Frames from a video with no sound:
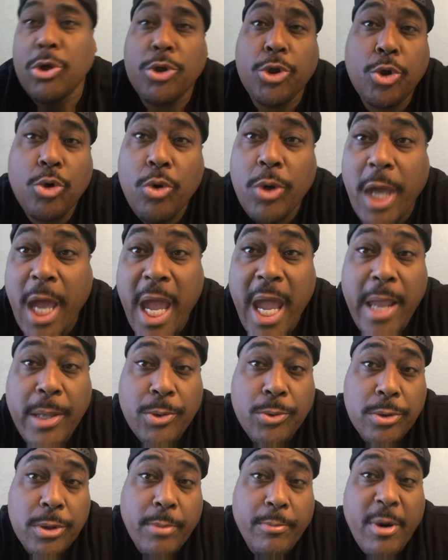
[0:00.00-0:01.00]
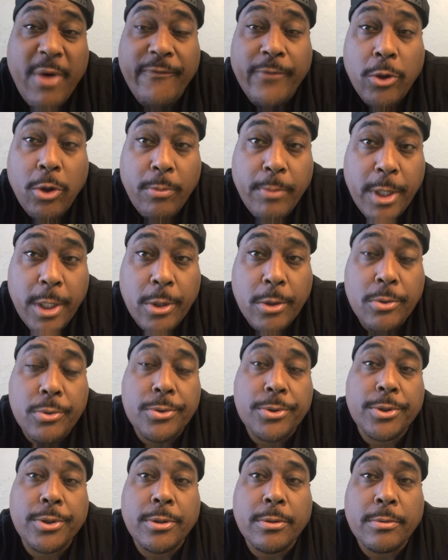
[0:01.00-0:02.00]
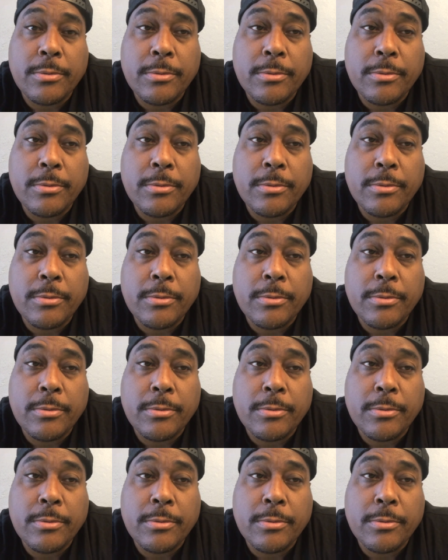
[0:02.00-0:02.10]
Two games with the Buffalo Bills.